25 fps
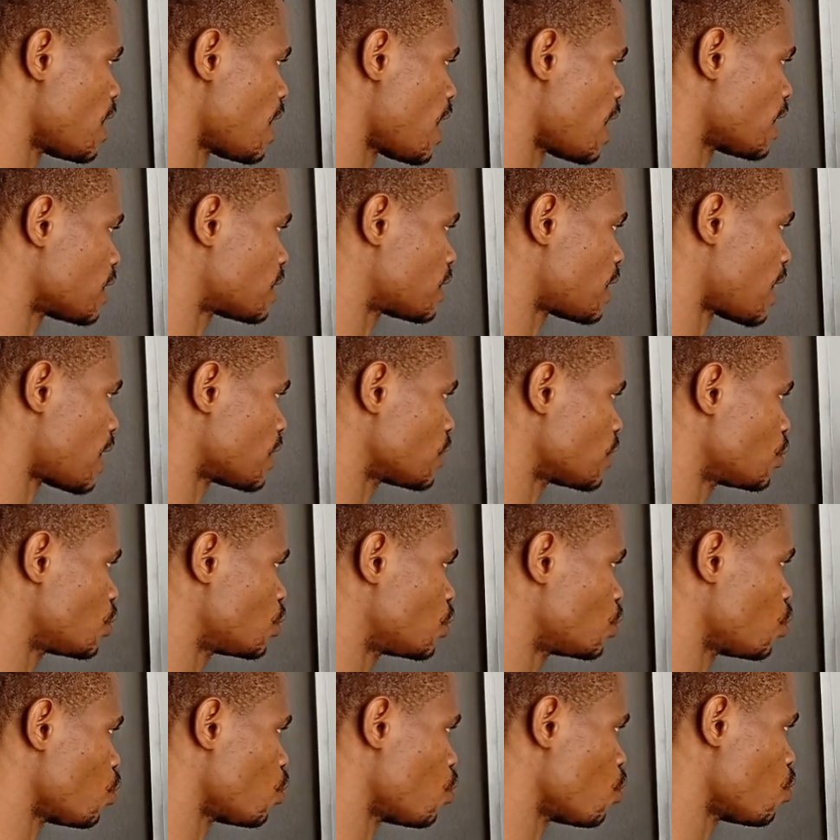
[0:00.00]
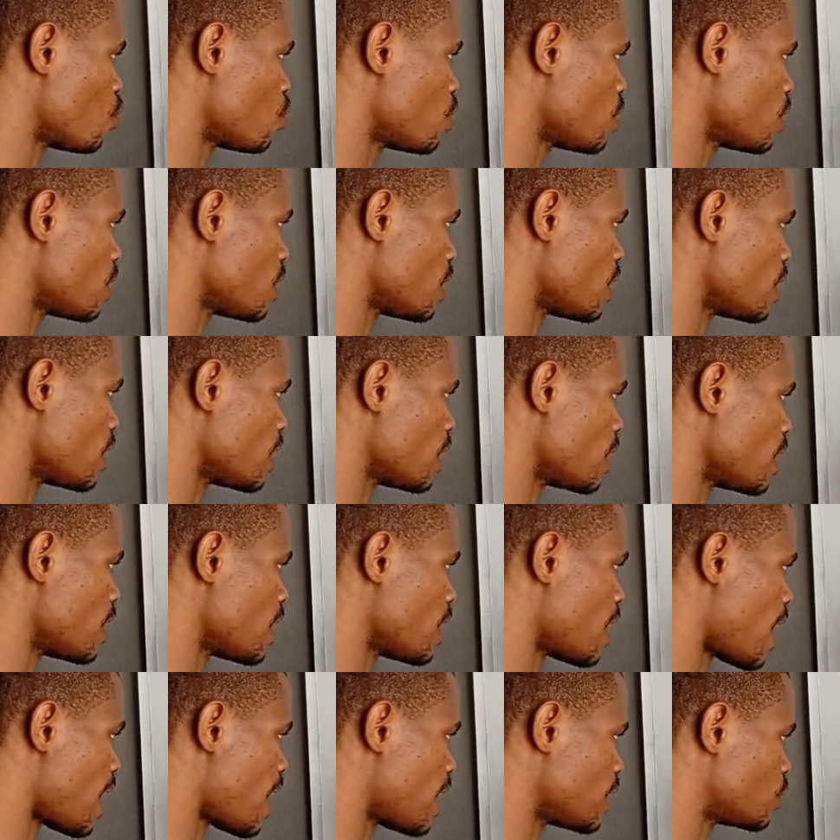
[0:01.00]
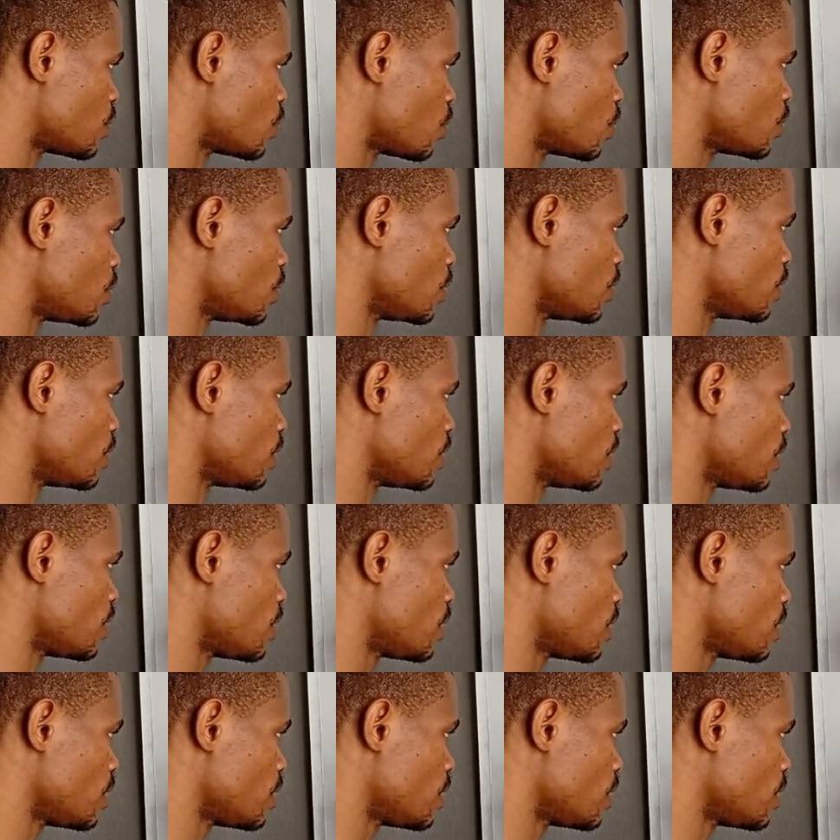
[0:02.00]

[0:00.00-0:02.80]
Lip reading: attached to a hydrogen.